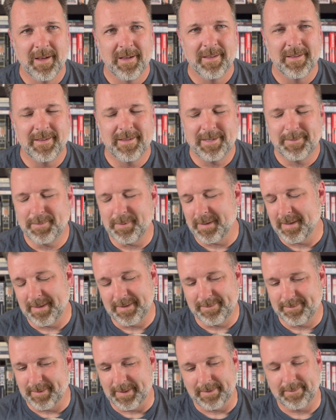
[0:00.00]

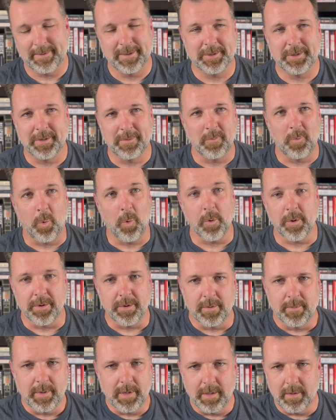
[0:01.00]
Well, I shouldn't warn
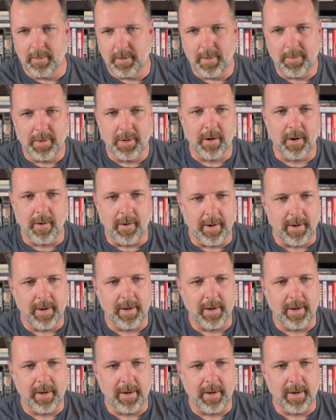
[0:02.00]
you, by the way, but all right.